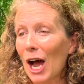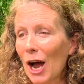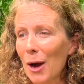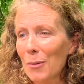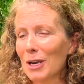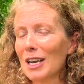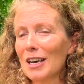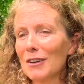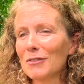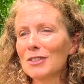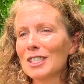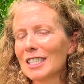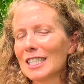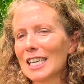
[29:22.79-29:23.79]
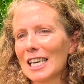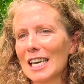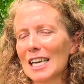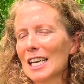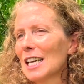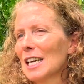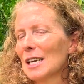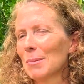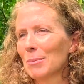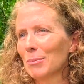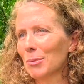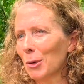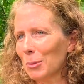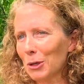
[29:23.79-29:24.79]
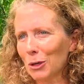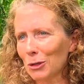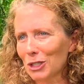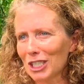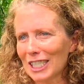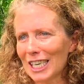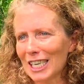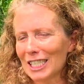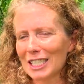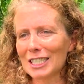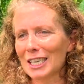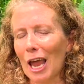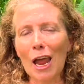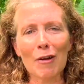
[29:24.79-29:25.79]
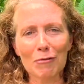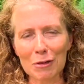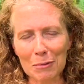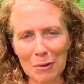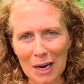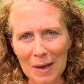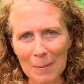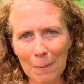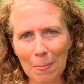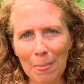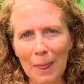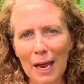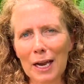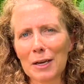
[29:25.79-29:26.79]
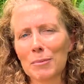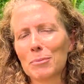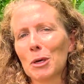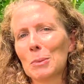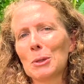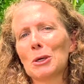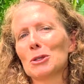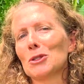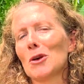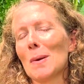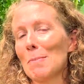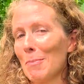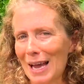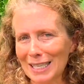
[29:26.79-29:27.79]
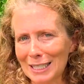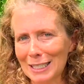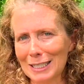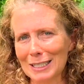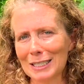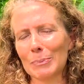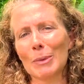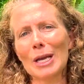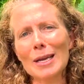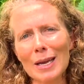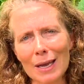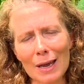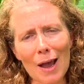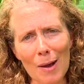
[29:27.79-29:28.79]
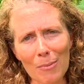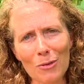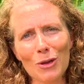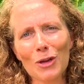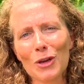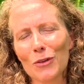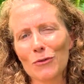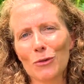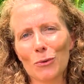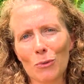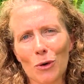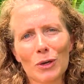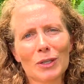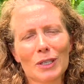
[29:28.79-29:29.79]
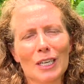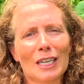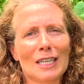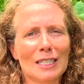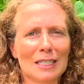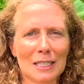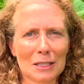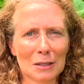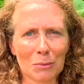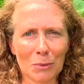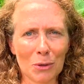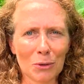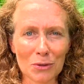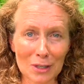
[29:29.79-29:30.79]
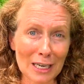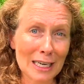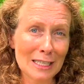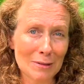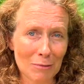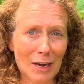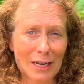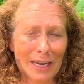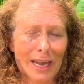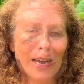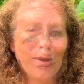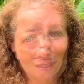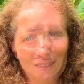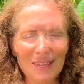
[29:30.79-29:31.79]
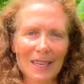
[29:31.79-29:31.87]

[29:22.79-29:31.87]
I would love to see permaculture teachers everywhere and permaculture ambassadors speaking up for what it is that the world needs right now.